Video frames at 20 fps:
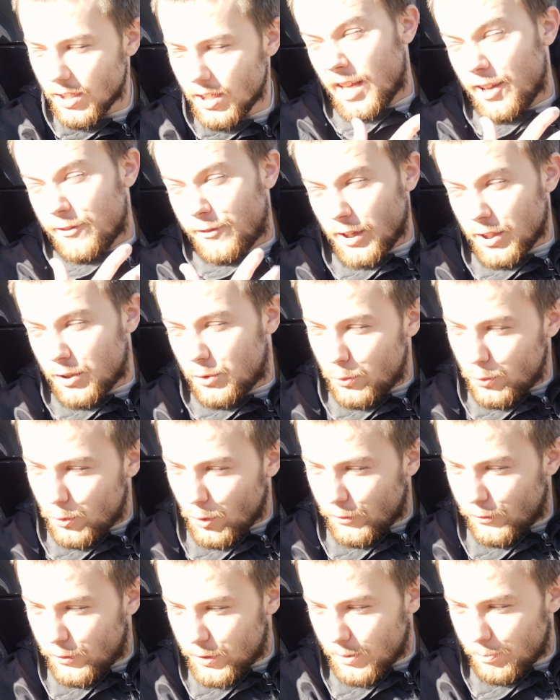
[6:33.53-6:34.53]
If I do
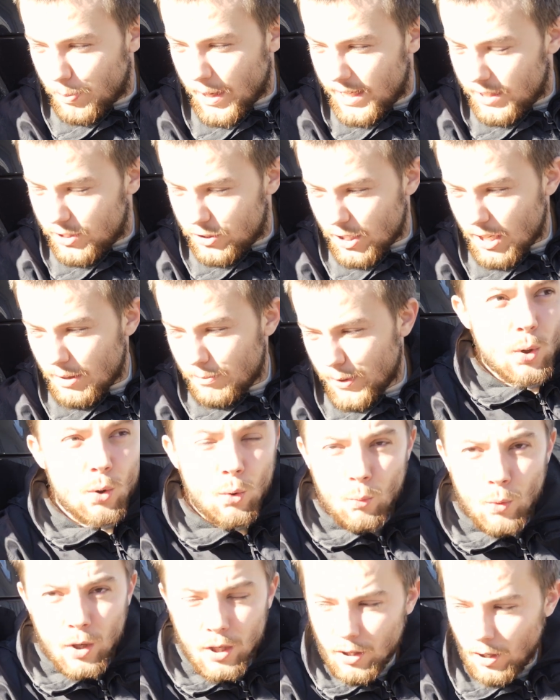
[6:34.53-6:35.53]
go for the paint job,
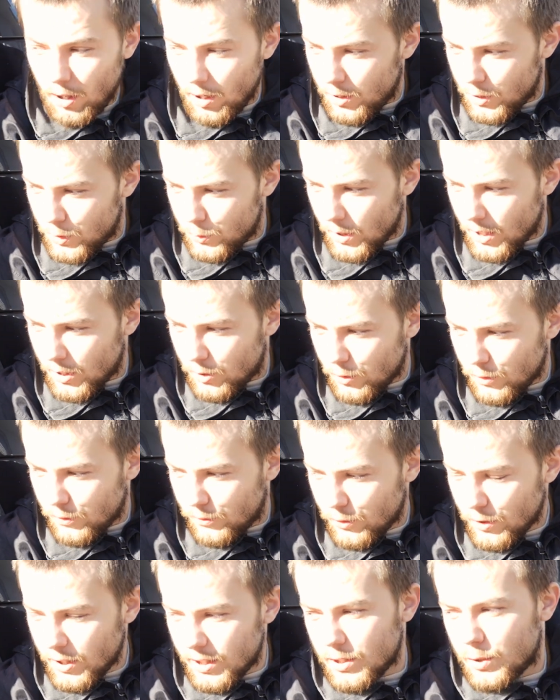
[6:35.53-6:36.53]
what color do I go
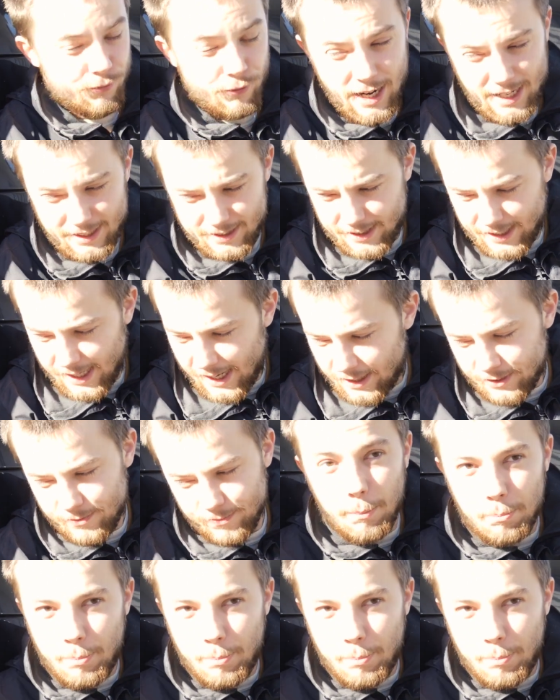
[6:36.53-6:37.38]
for it? Reds again?